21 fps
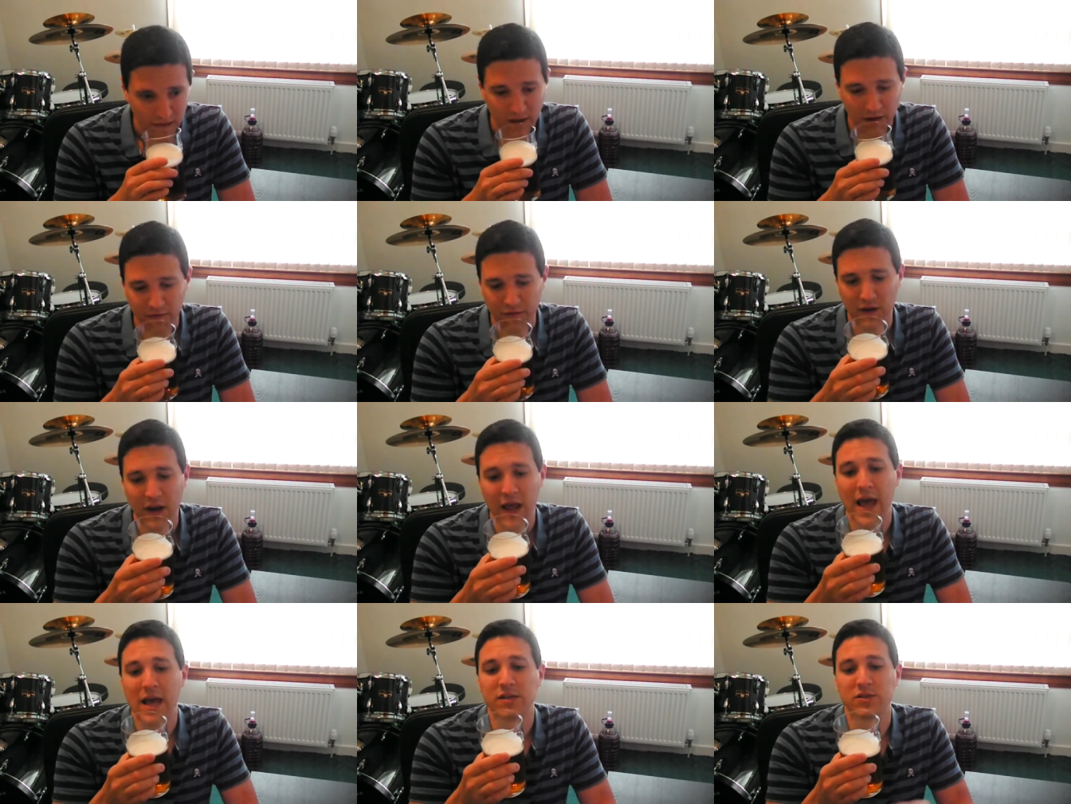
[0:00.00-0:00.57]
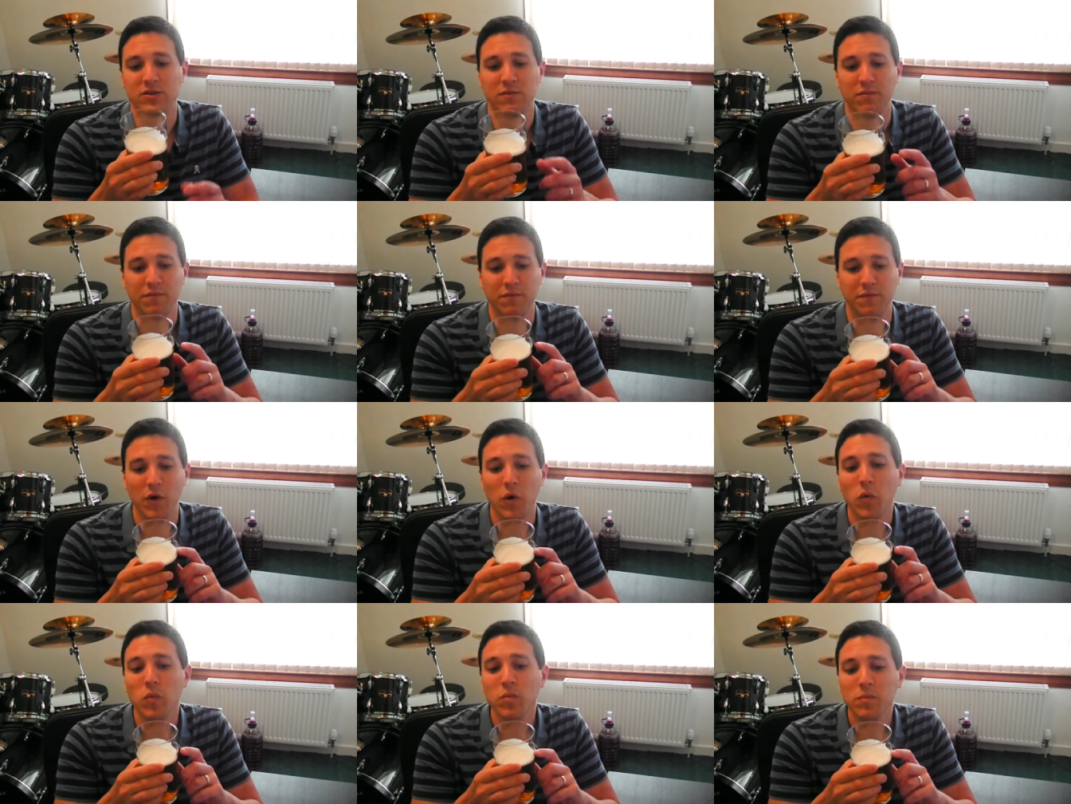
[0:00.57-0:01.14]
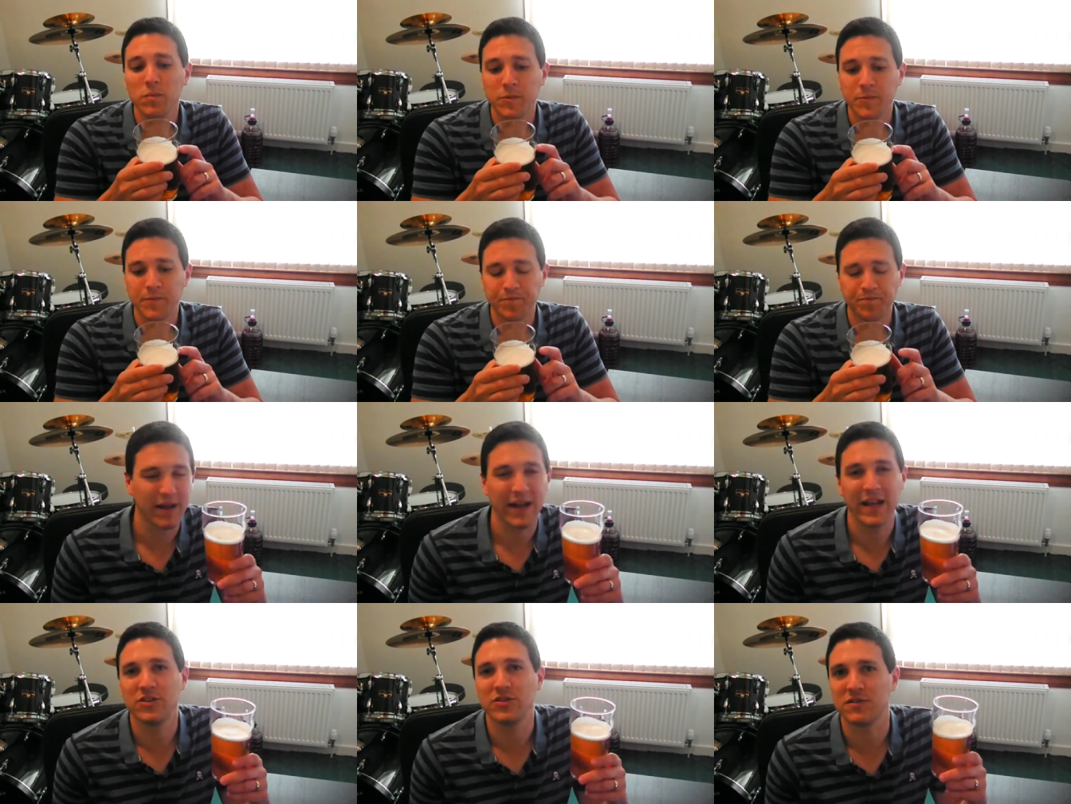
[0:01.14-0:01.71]
if it has some foam,
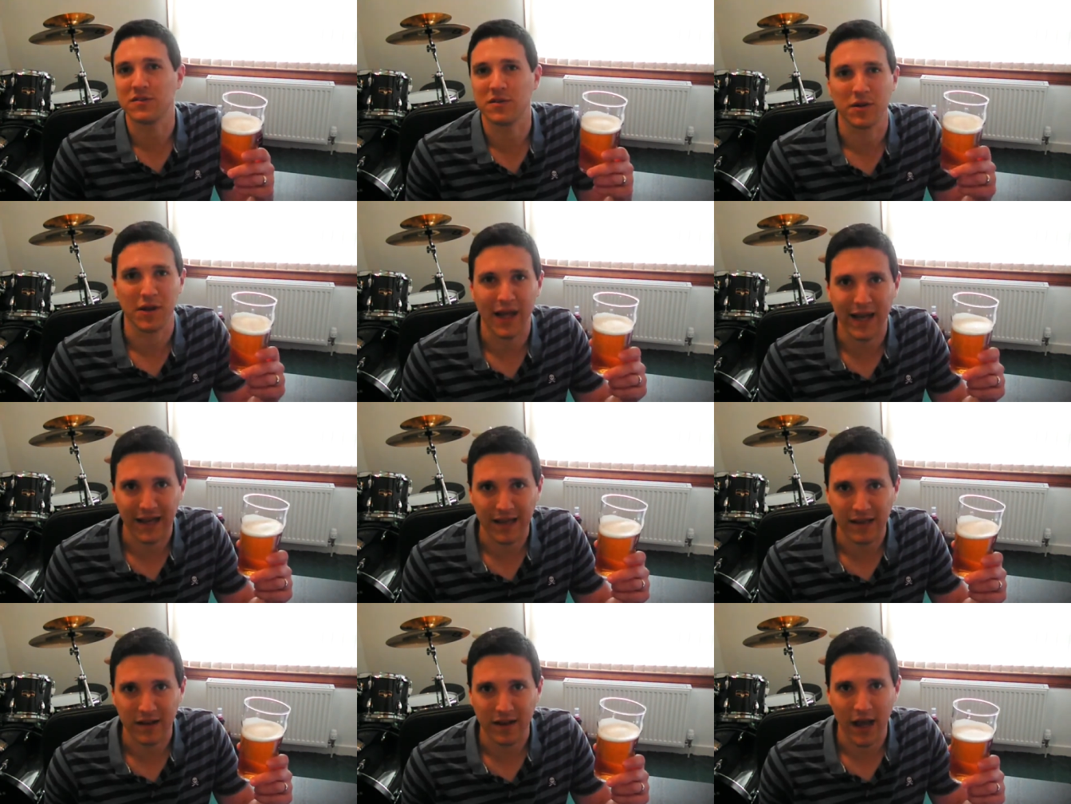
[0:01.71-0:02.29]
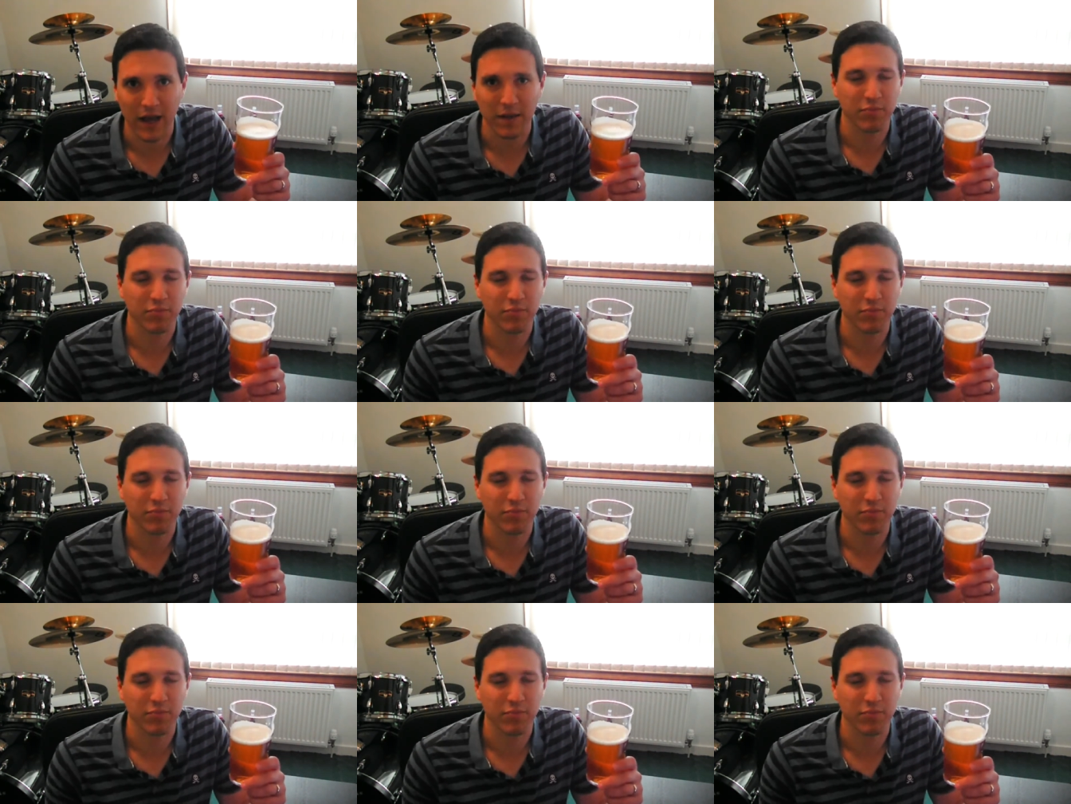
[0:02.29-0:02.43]
but I just don't like it.